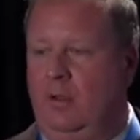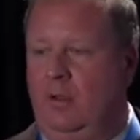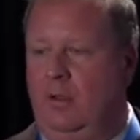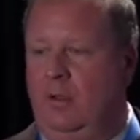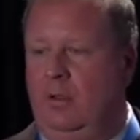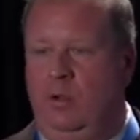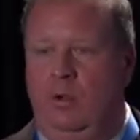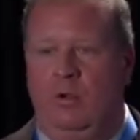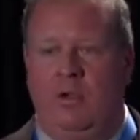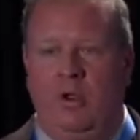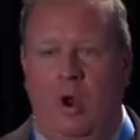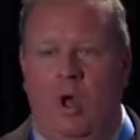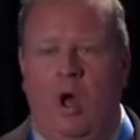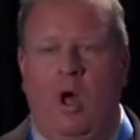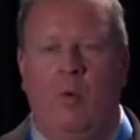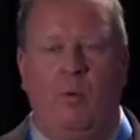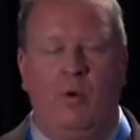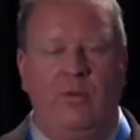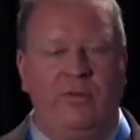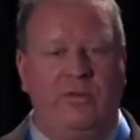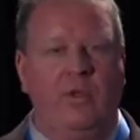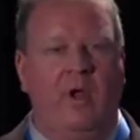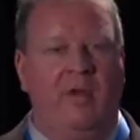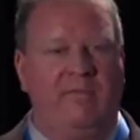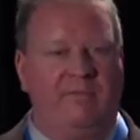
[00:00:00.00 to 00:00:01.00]
You can
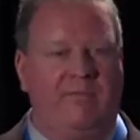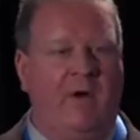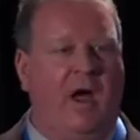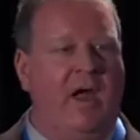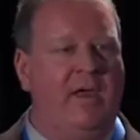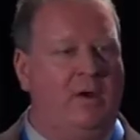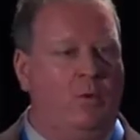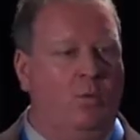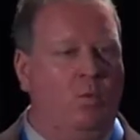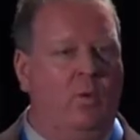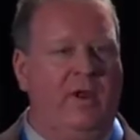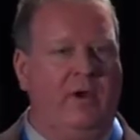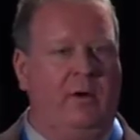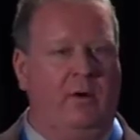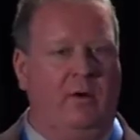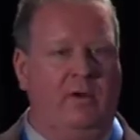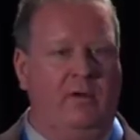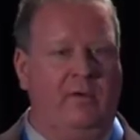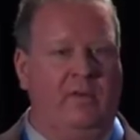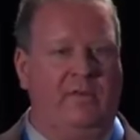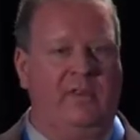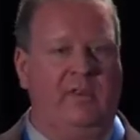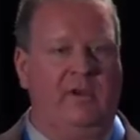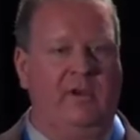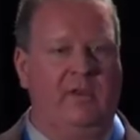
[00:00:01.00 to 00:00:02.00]
almost not find a weaker
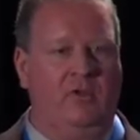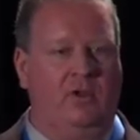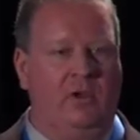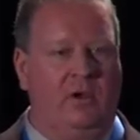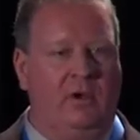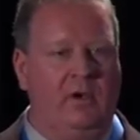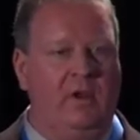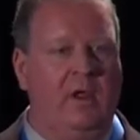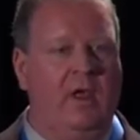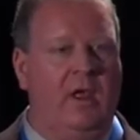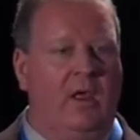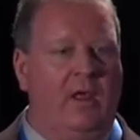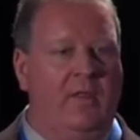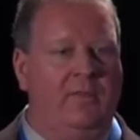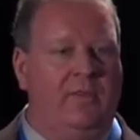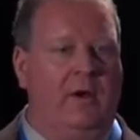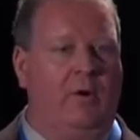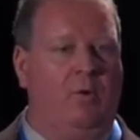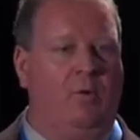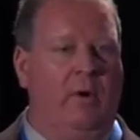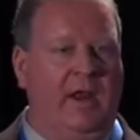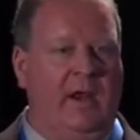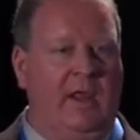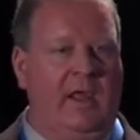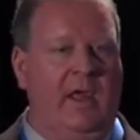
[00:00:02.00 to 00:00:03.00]
carcinogen than a
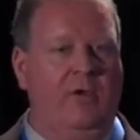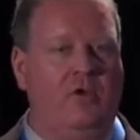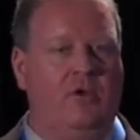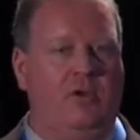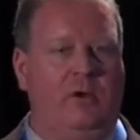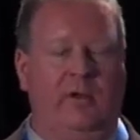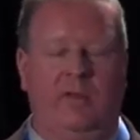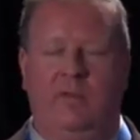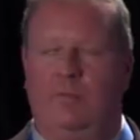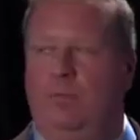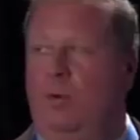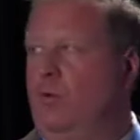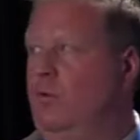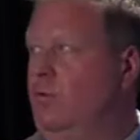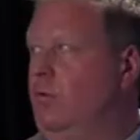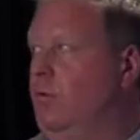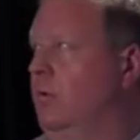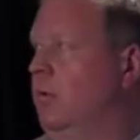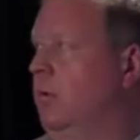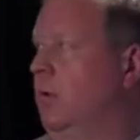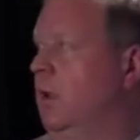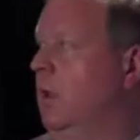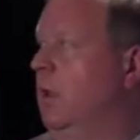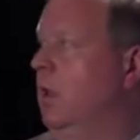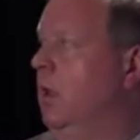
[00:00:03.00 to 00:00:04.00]
radiation exposure.
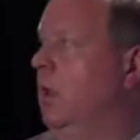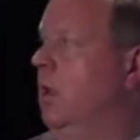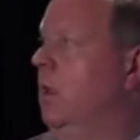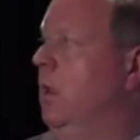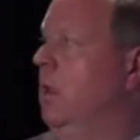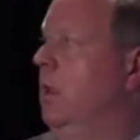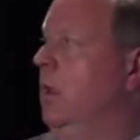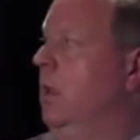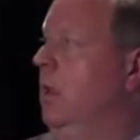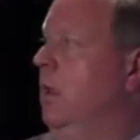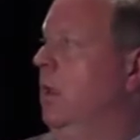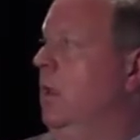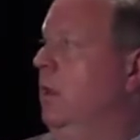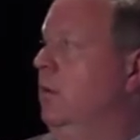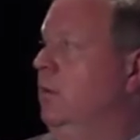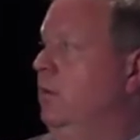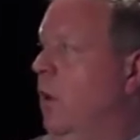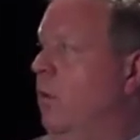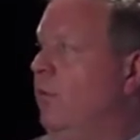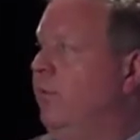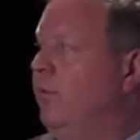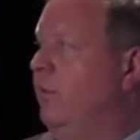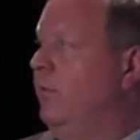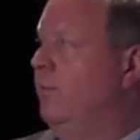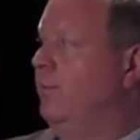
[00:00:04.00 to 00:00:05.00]

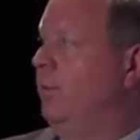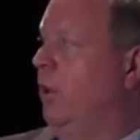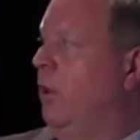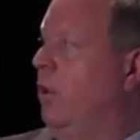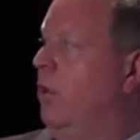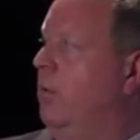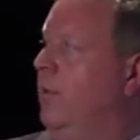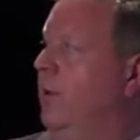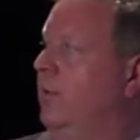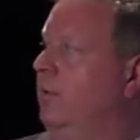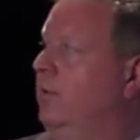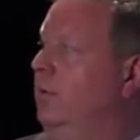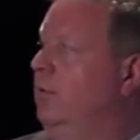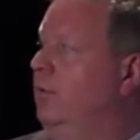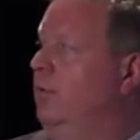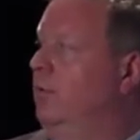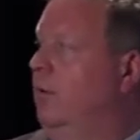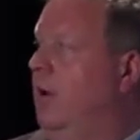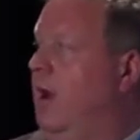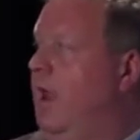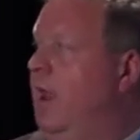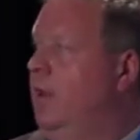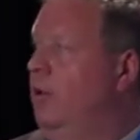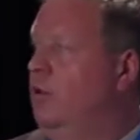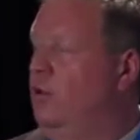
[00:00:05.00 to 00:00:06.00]
Doses below about 2
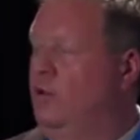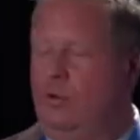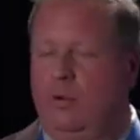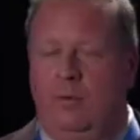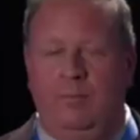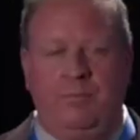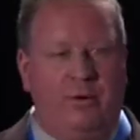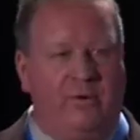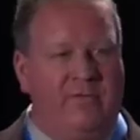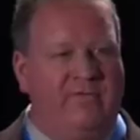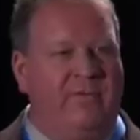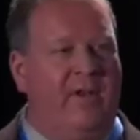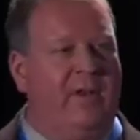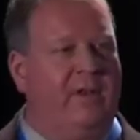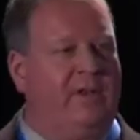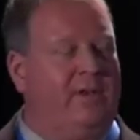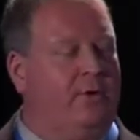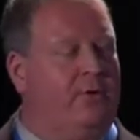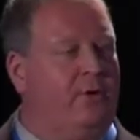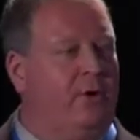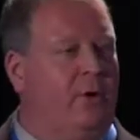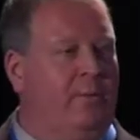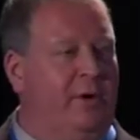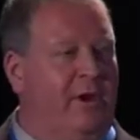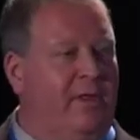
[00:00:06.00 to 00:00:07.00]
gray should prevent
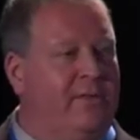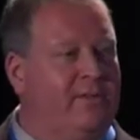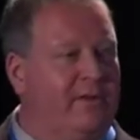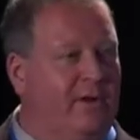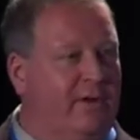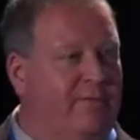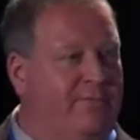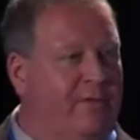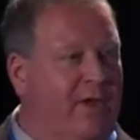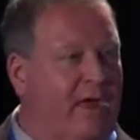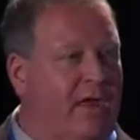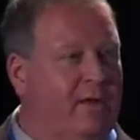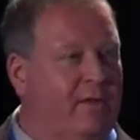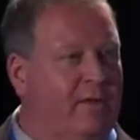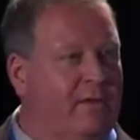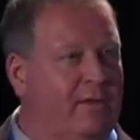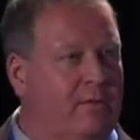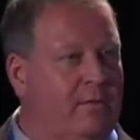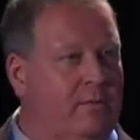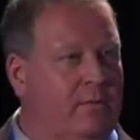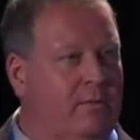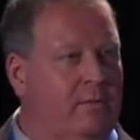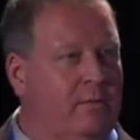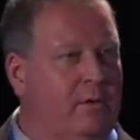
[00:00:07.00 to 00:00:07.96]
deterministic effects.